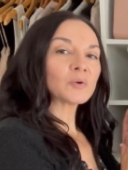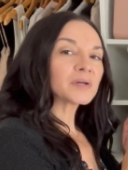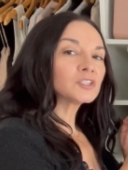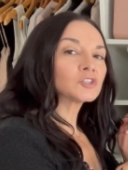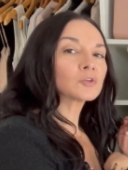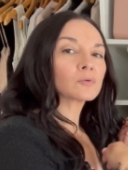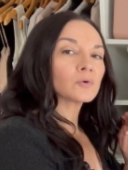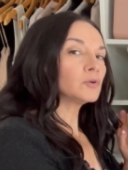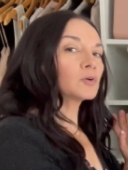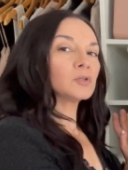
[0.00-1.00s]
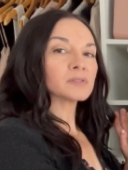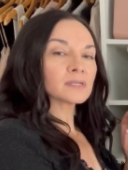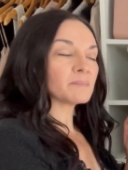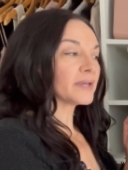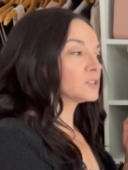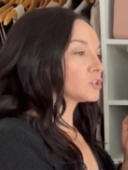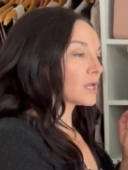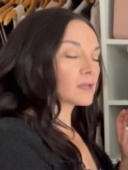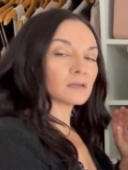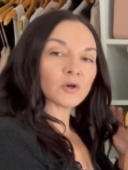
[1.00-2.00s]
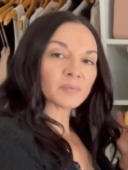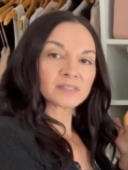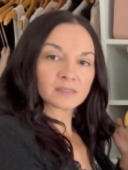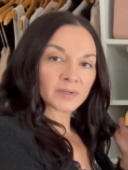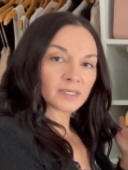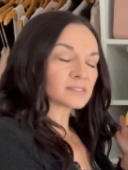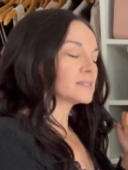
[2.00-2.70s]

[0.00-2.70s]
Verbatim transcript: don't want to just throw your clothes on a bench and hope that somebody else